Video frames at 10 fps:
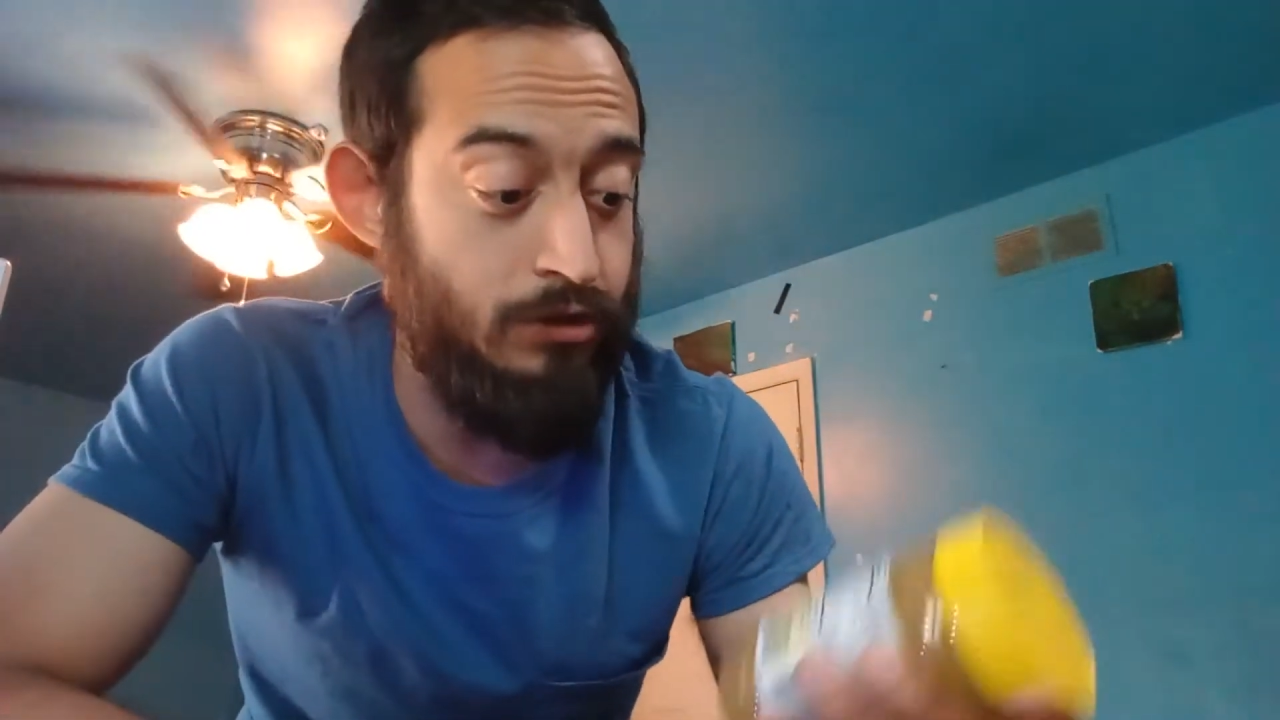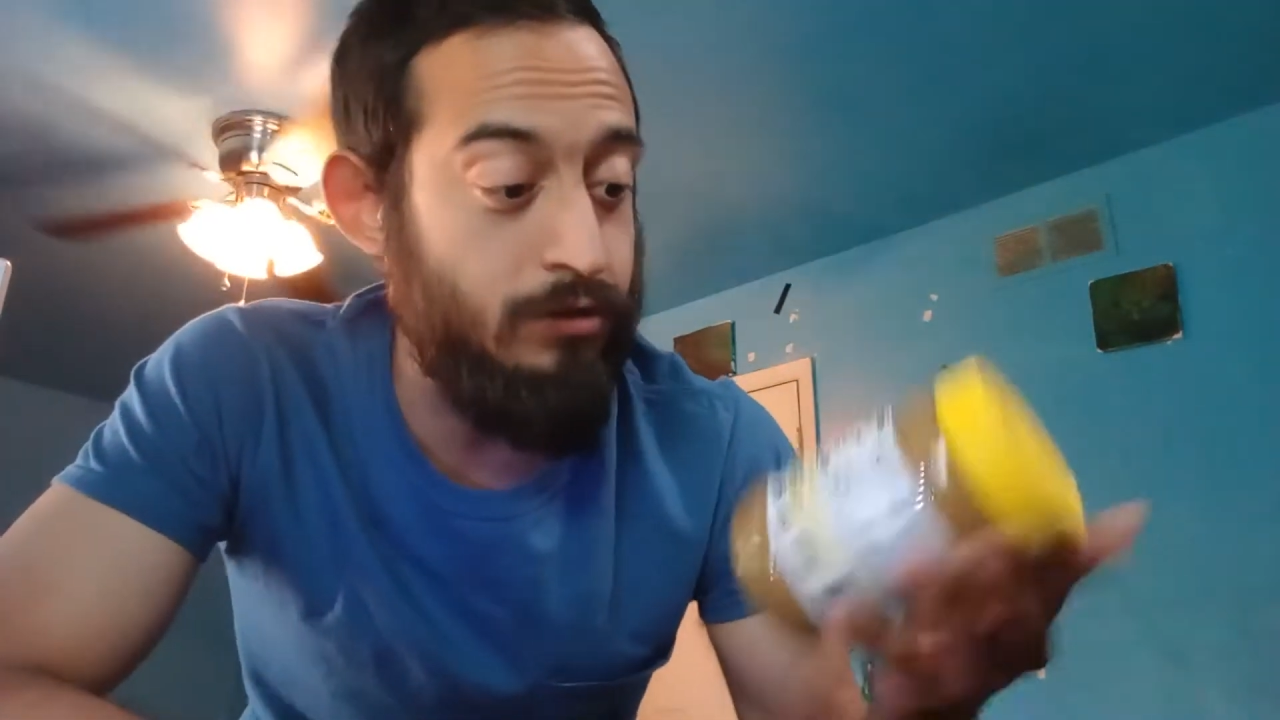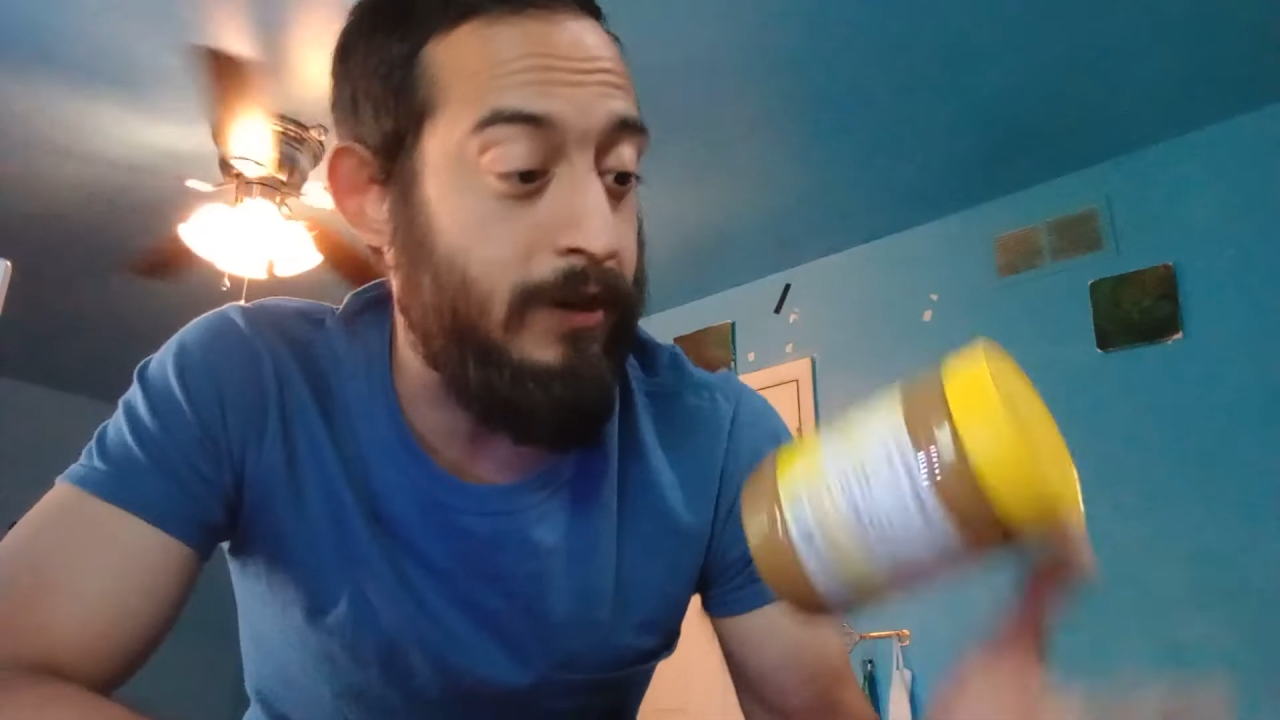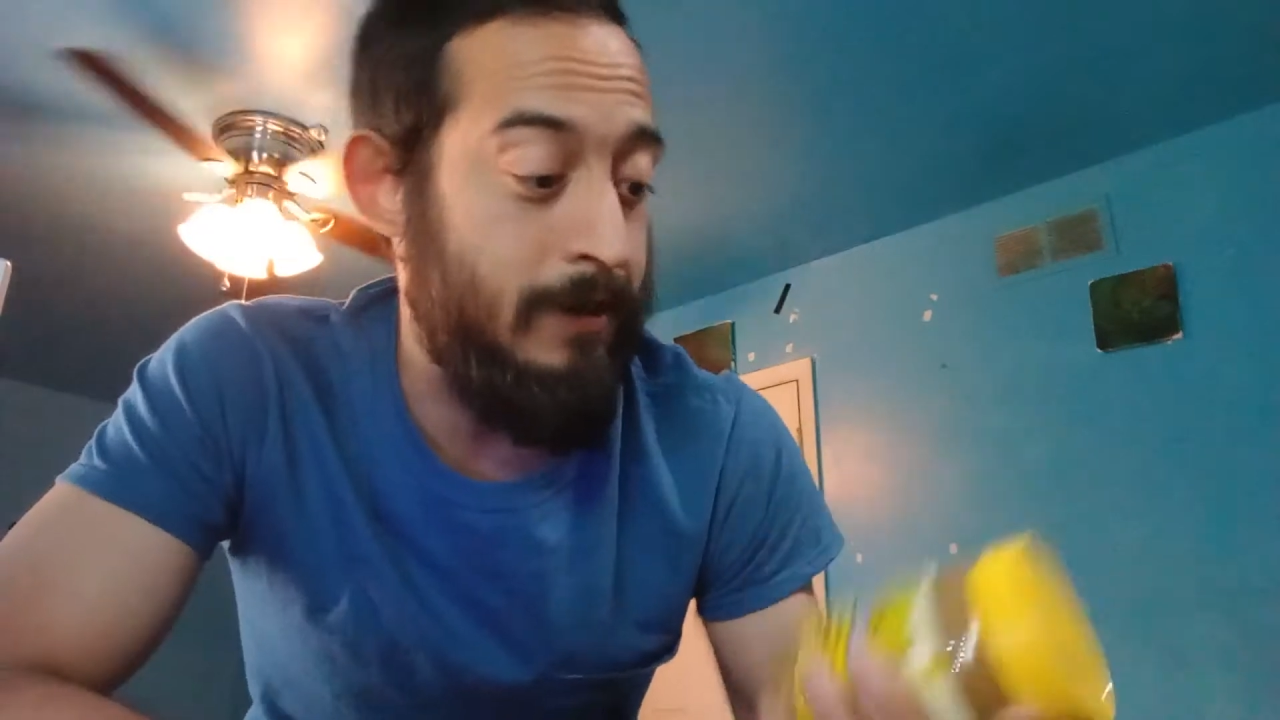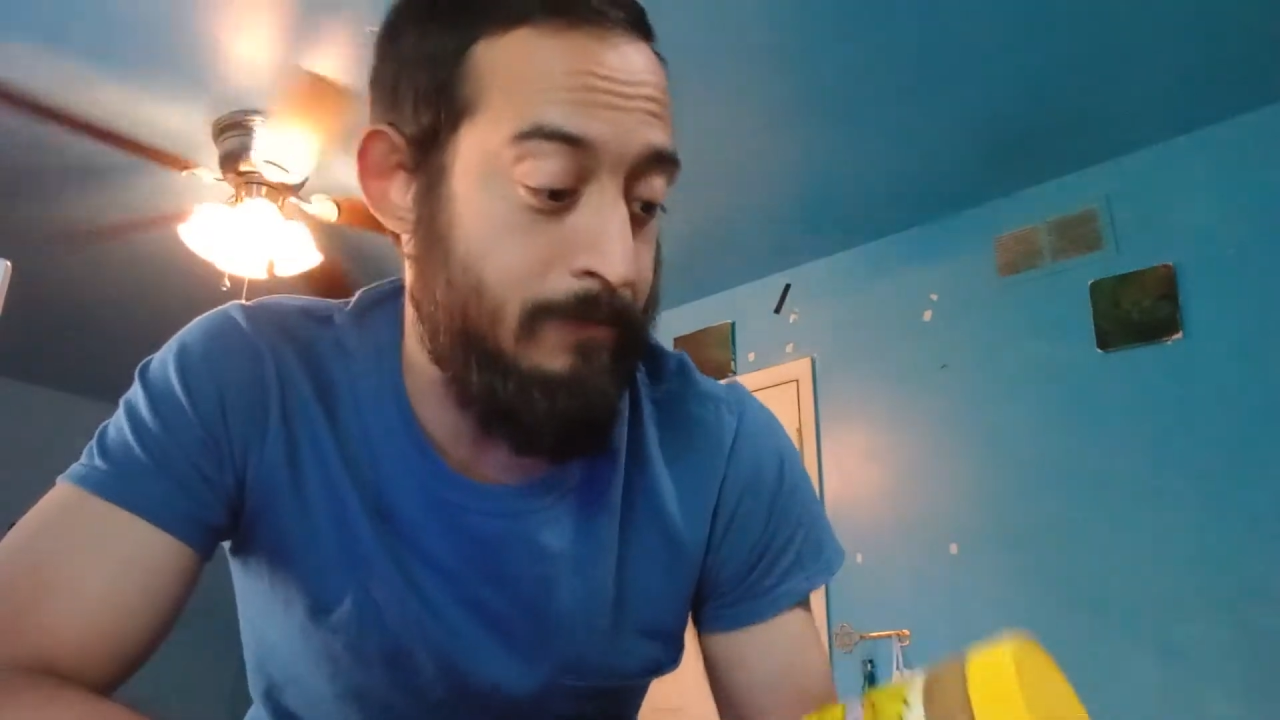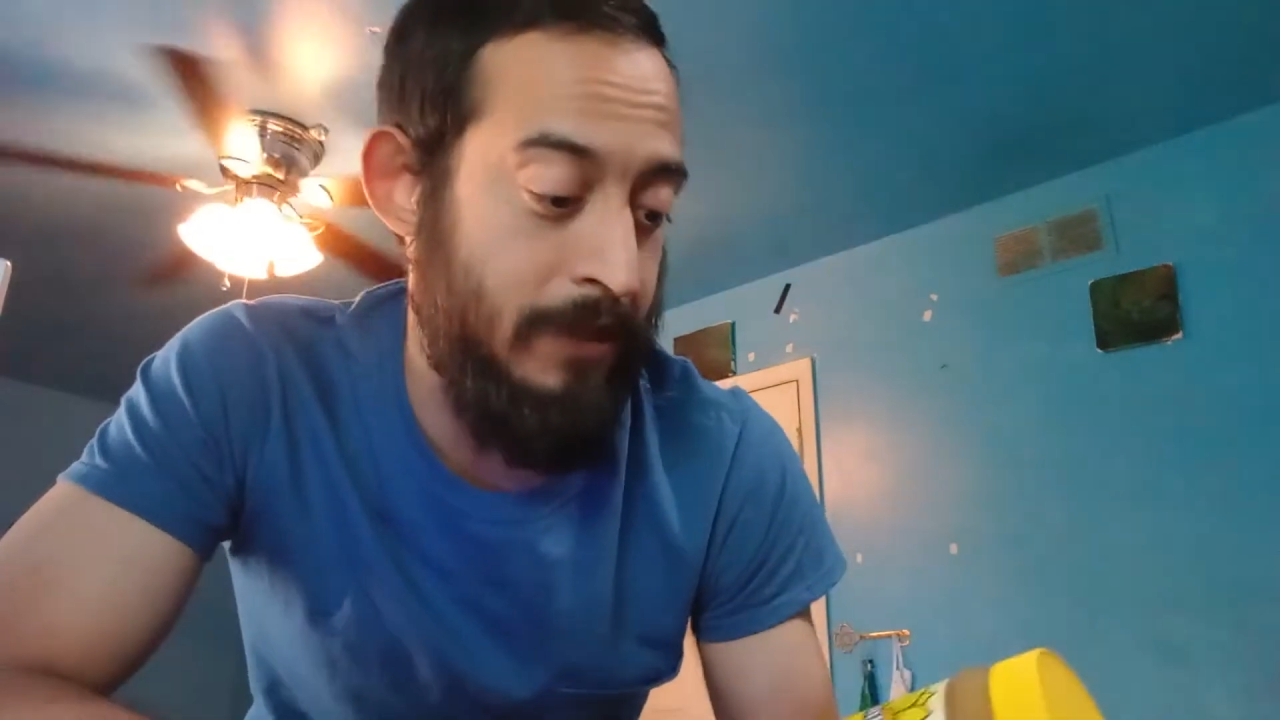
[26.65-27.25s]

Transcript: straight up